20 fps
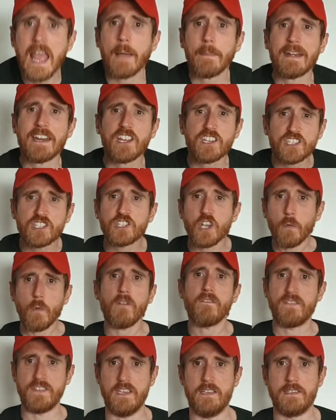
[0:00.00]
I mean, it's
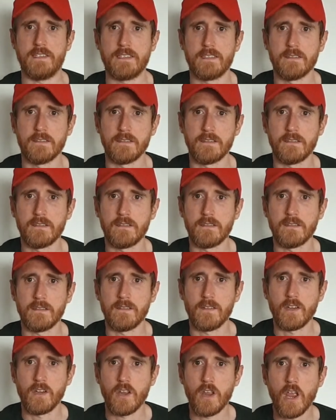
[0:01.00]
so obvious.
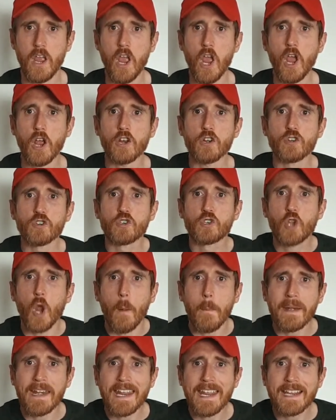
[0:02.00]

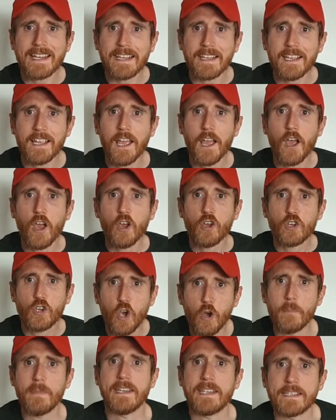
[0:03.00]
Dominic
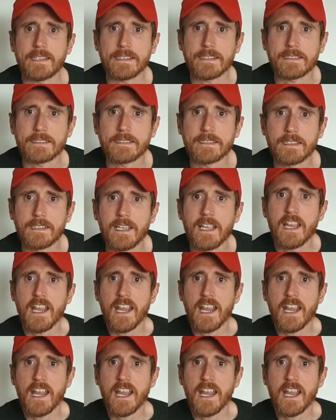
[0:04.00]
Cummings. Dominiccummings.